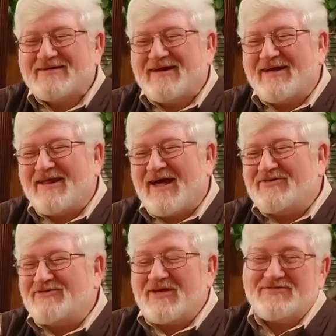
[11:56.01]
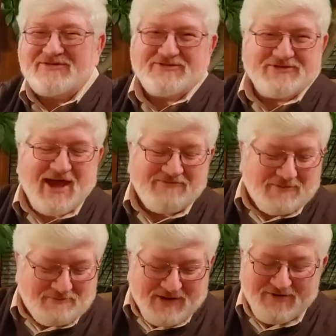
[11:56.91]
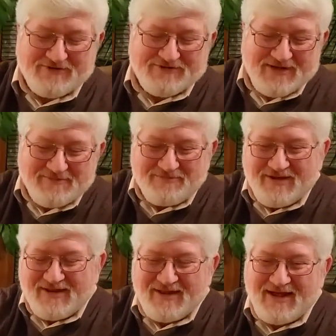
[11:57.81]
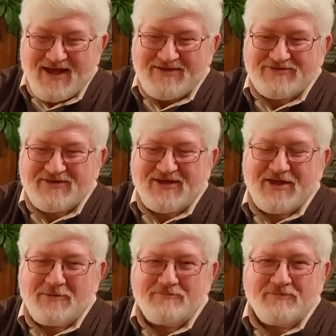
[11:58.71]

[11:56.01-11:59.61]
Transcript: And I said, this is kind of embarrassing, but I said,